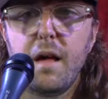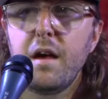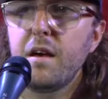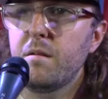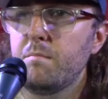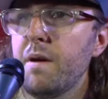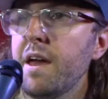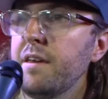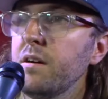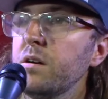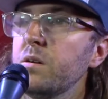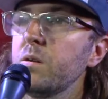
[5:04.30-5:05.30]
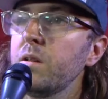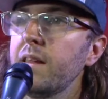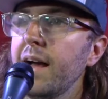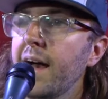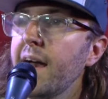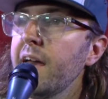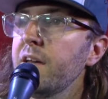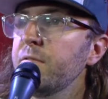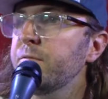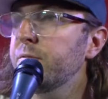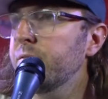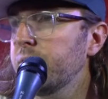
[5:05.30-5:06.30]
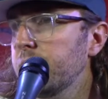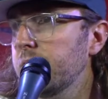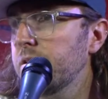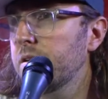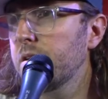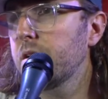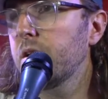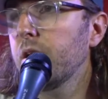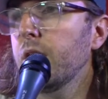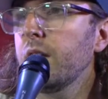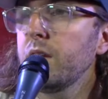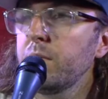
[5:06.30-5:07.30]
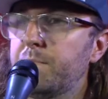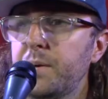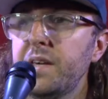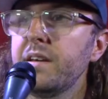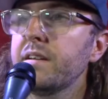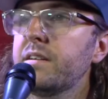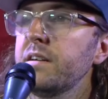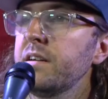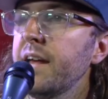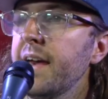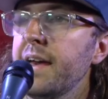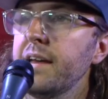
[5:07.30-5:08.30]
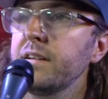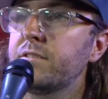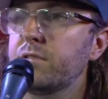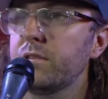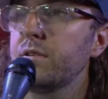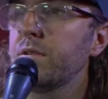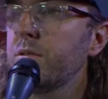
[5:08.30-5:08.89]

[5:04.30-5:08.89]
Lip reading: And may your life be good and true.